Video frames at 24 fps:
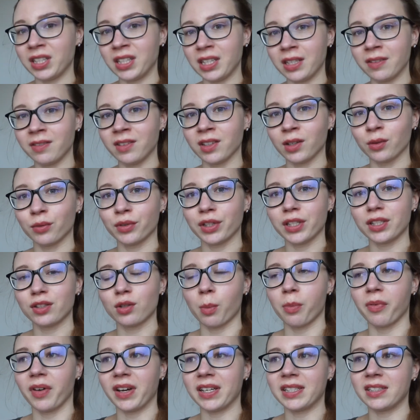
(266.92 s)
in the evening when I
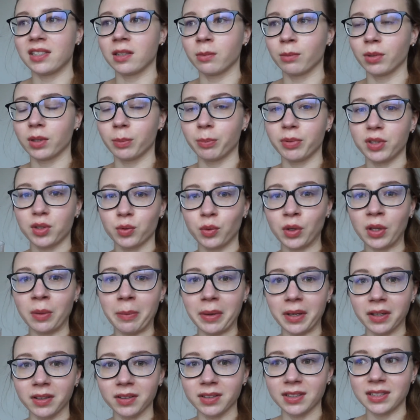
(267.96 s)
stop fasting, but between
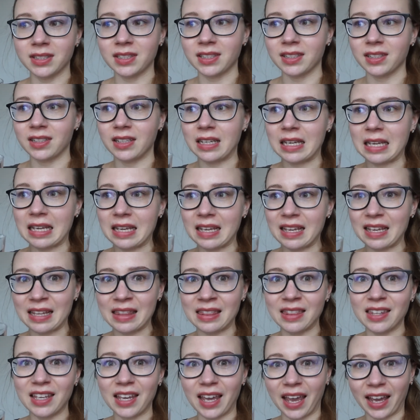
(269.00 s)
meals,
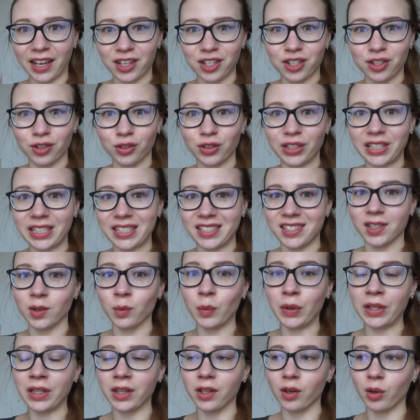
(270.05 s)
in the actual eating
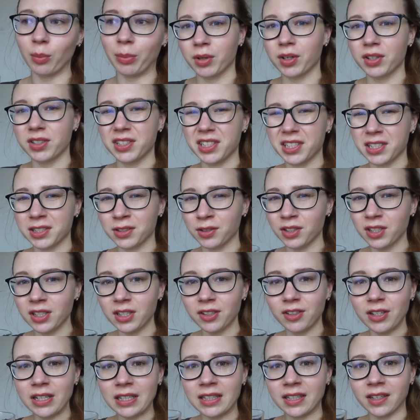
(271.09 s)
window, because there's not
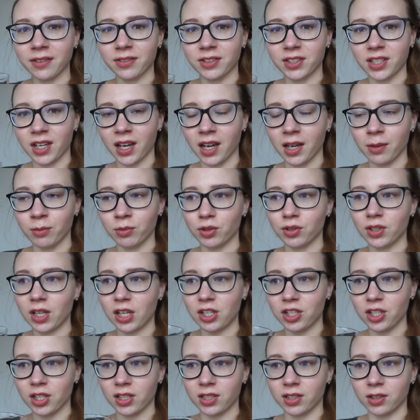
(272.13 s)
really enough time to
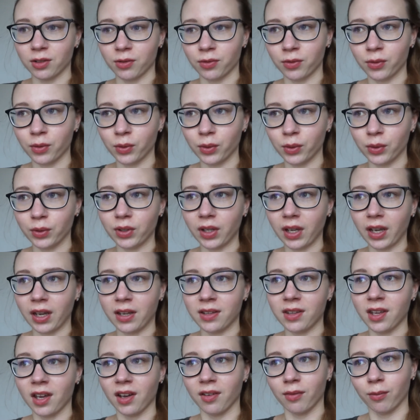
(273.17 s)
digest the food
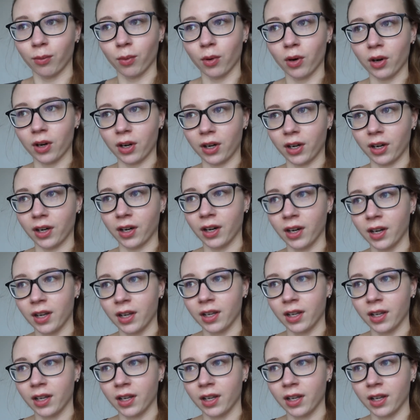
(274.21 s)
and have water